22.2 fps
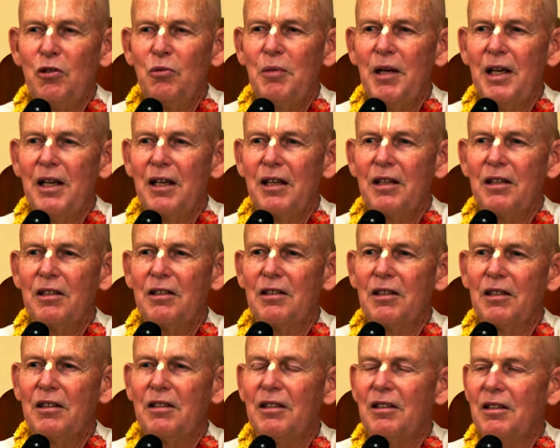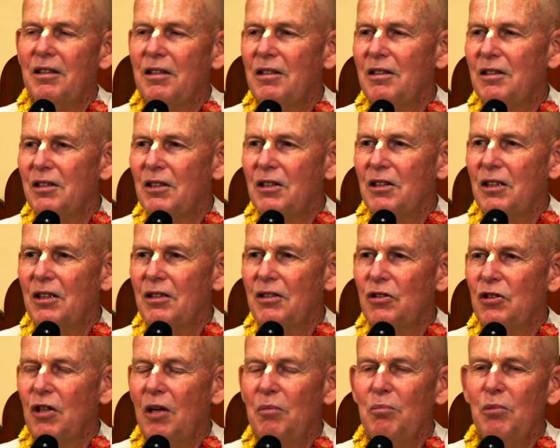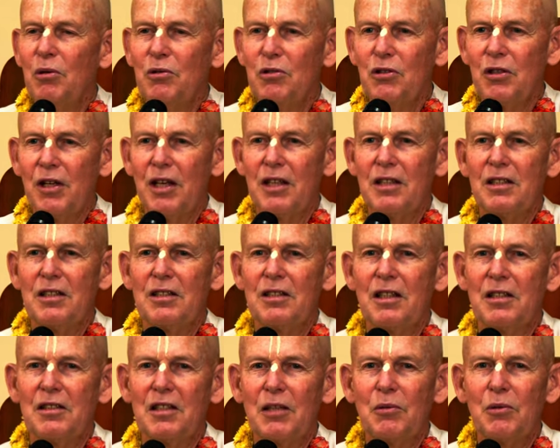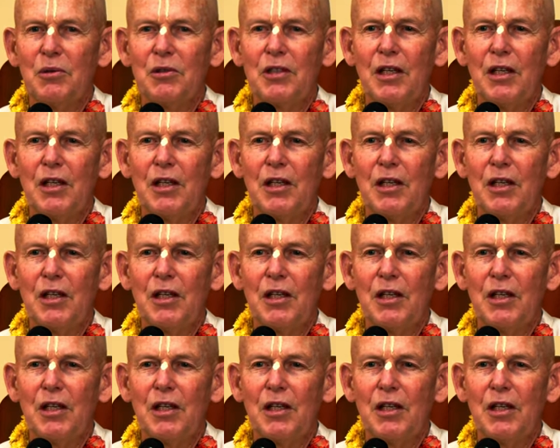make jumbo jets that they will